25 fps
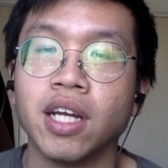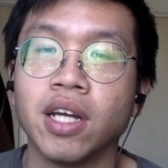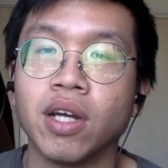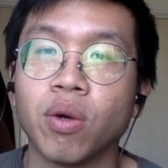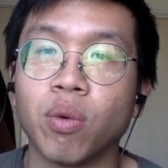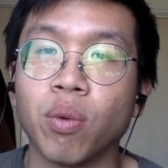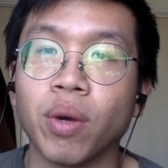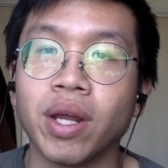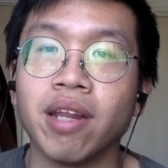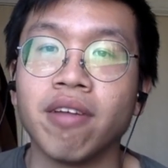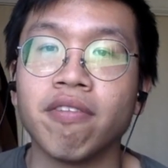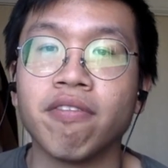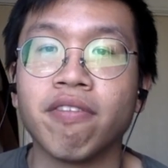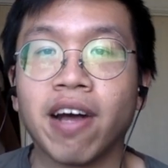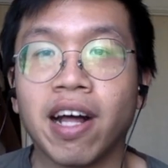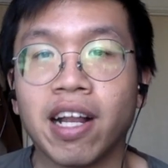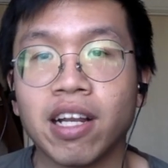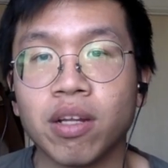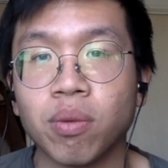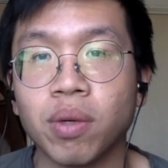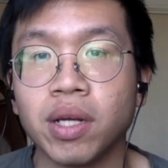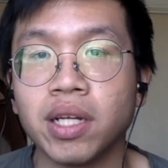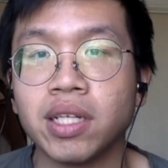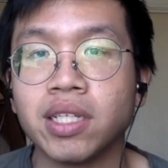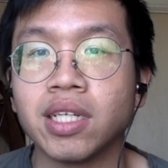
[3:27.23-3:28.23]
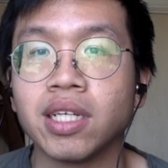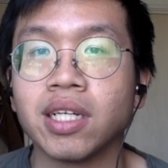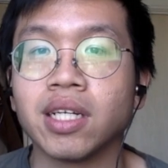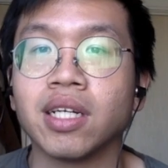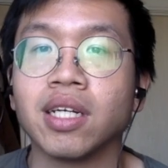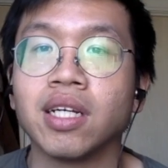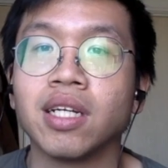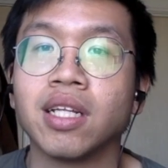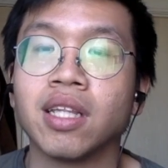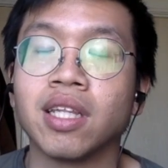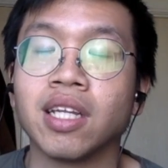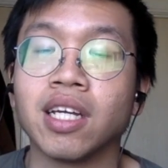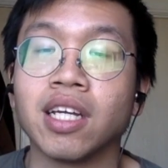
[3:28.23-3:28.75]
when evaluating
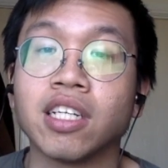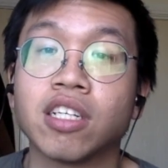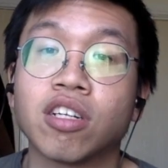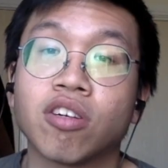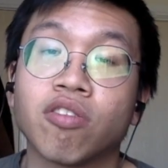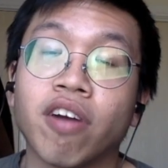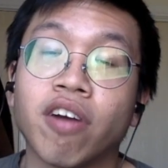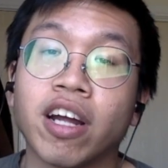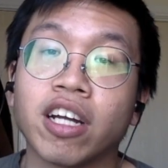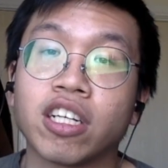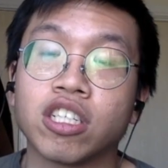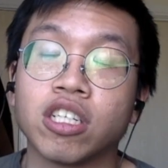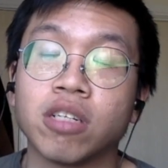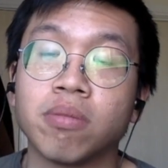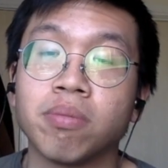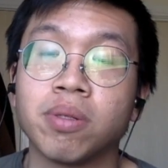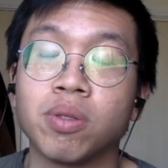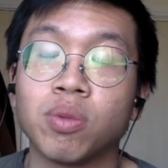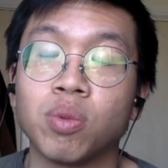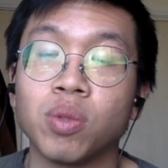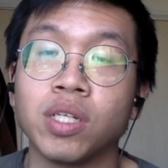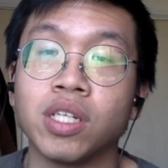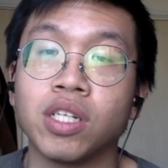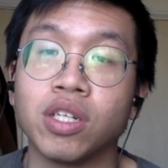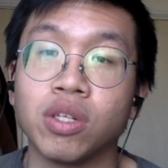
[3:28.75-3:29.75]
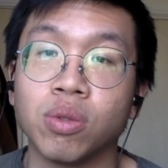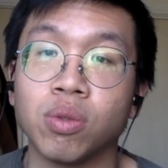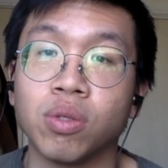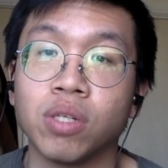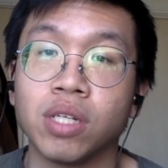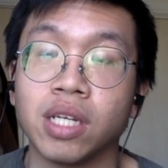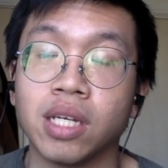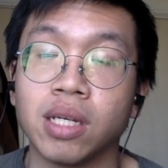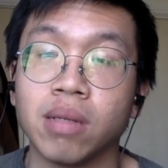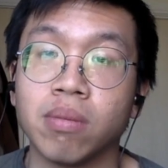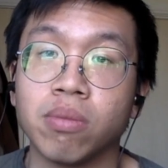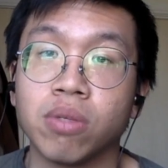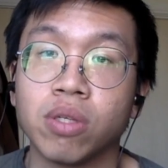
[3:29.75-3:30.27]
the interaction between two
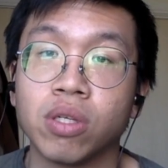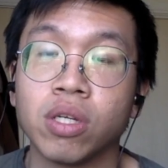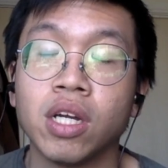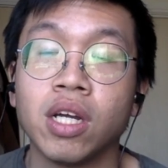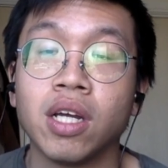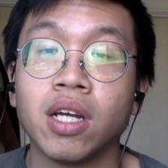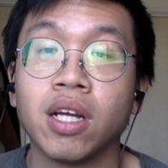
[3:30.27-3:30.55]
teams.